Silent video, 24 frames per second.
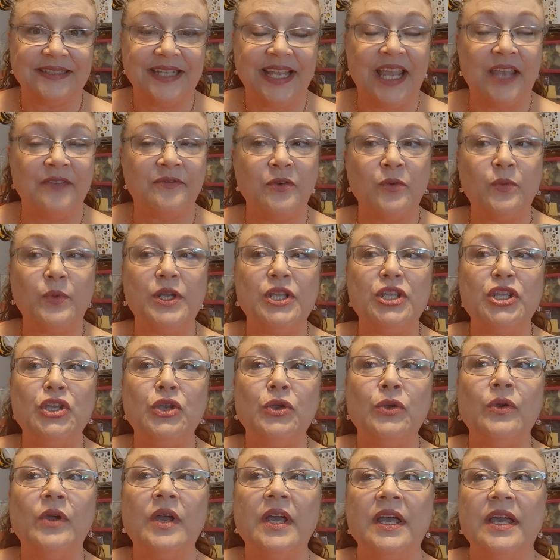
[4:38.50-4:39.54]
even when
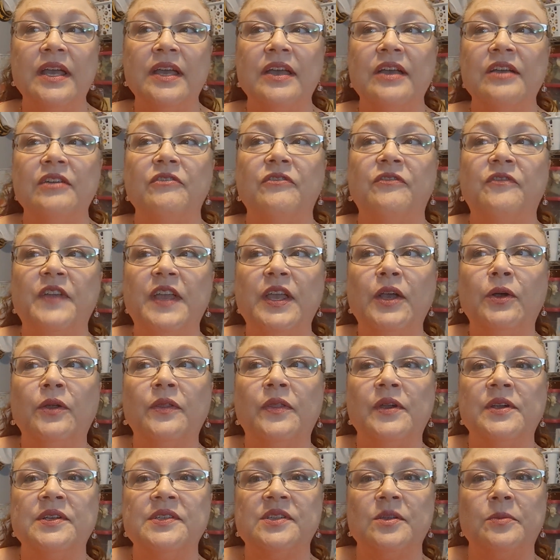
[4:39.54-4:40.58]
you feel
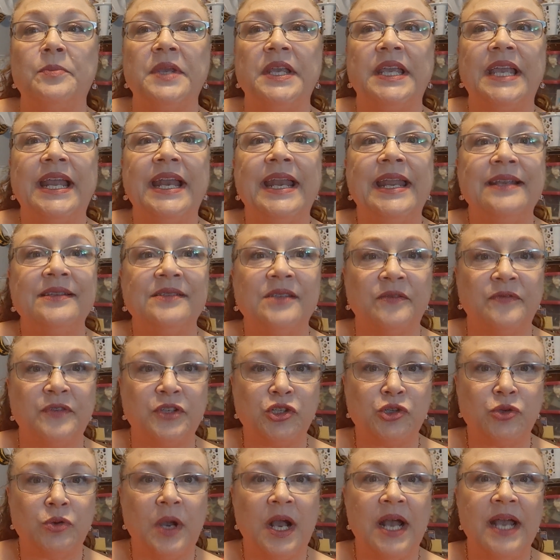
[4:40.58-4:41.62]
there's the beginnings of a
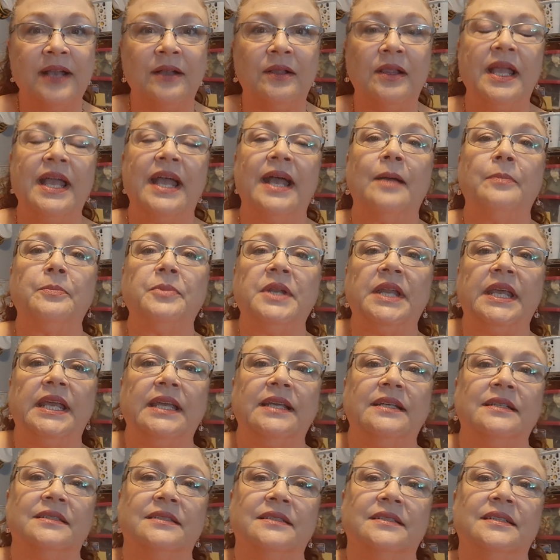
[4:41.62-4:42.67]
trial
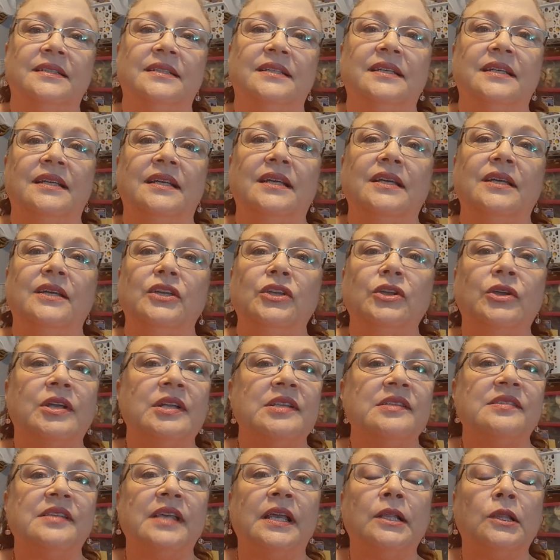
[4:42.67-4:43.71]
happening you
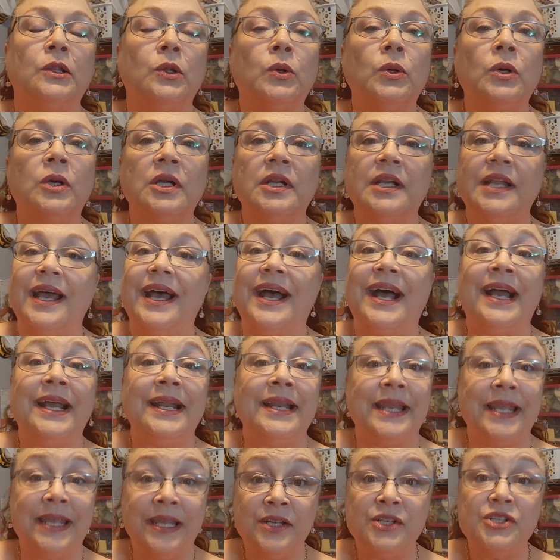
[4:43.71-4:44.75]
can say, Lord, I
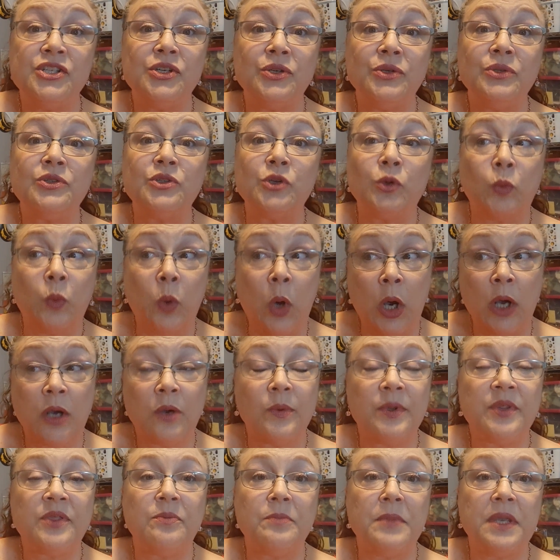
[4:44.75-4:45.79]
need you to walk
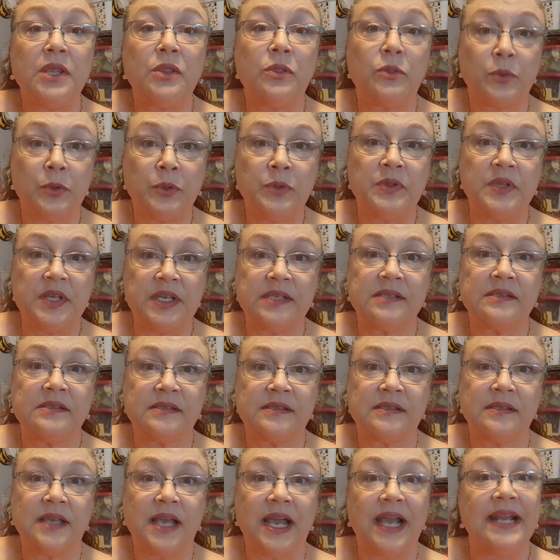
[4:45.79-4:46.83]
with me through
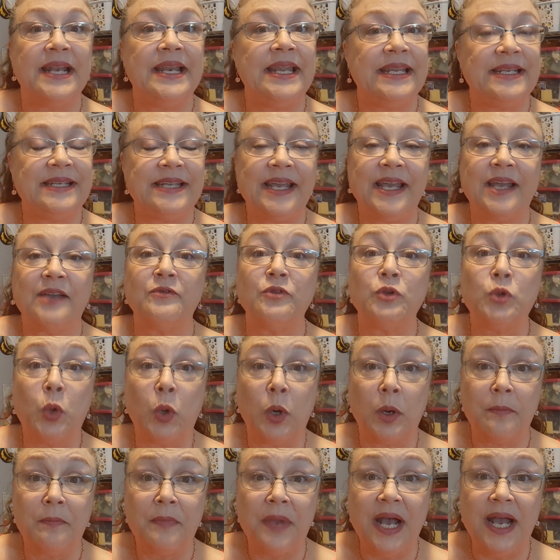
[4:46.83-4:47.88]
this. I need to have
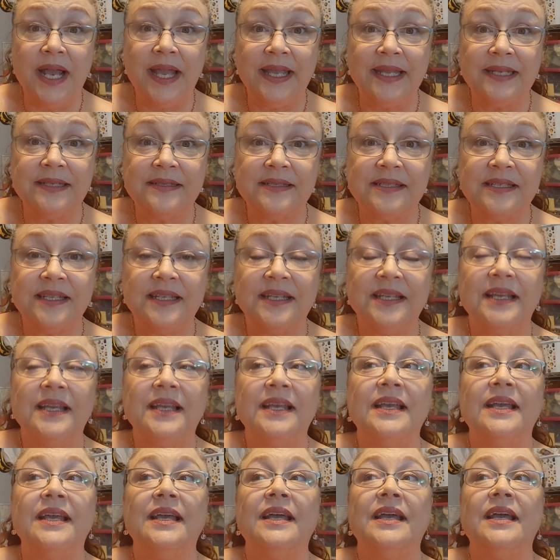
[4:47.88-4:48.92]
your mind,
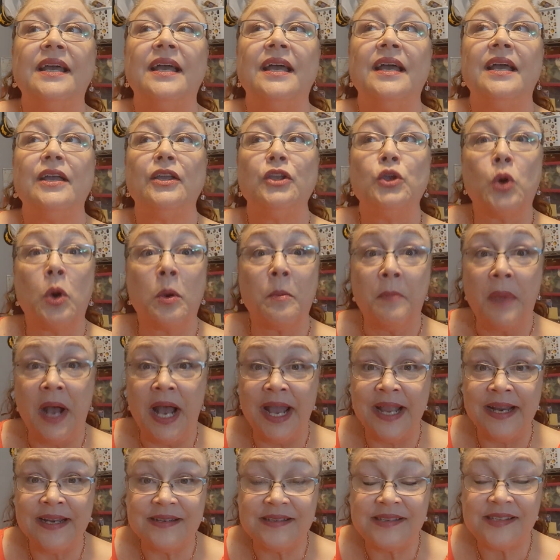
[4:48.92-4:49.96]
your
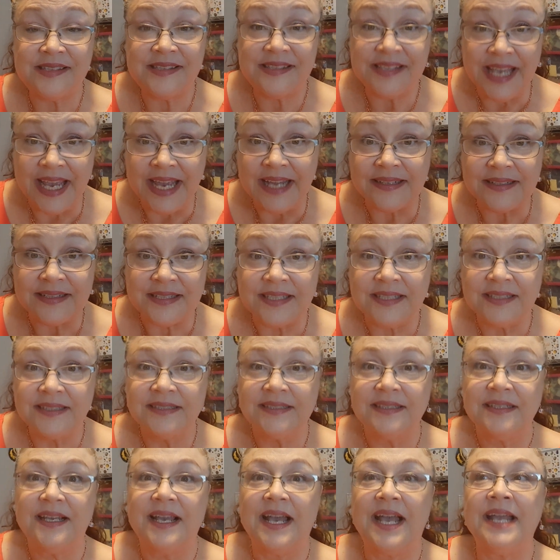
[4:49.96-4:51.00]
mindset.
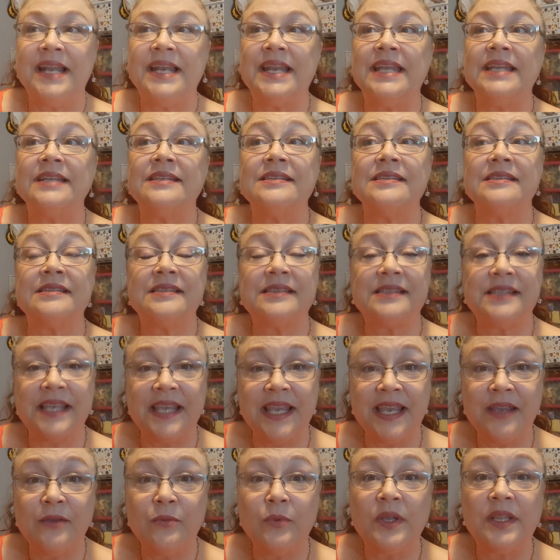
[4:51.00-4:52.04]
I need to
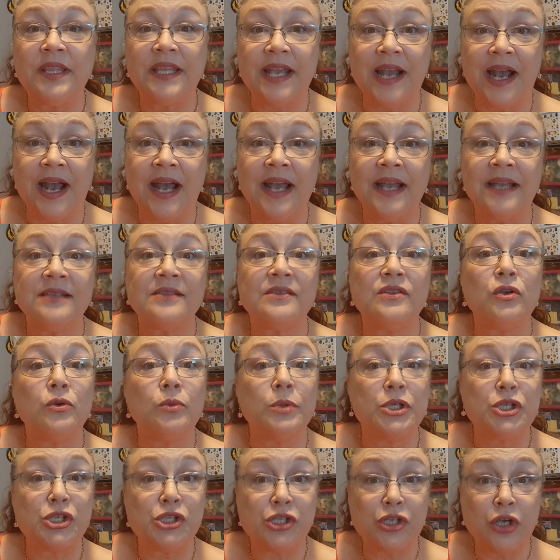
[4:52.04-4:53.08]
see with the eyes you
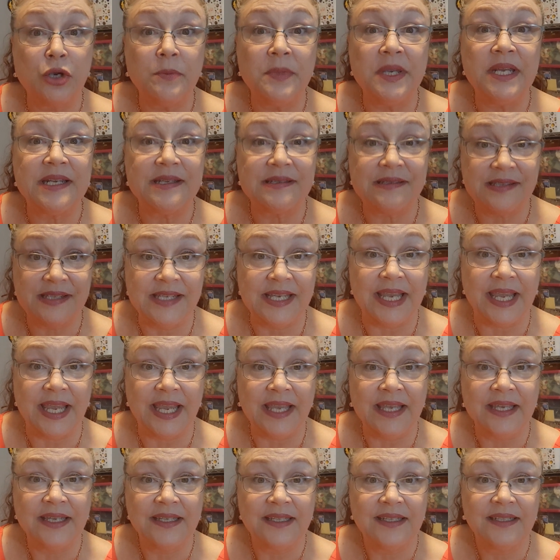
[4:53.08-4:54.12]
would show me to
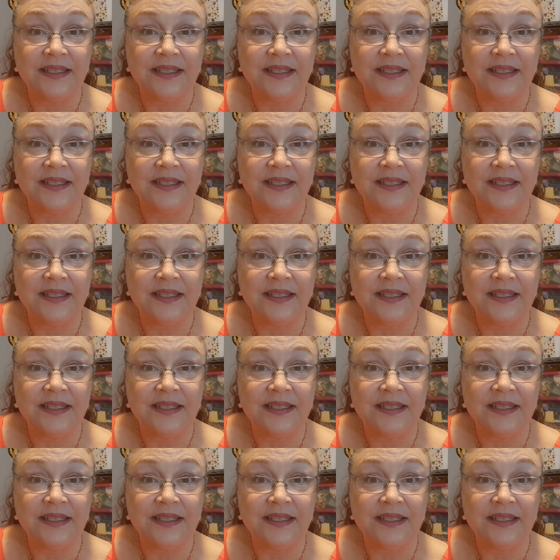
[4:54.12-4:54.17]
see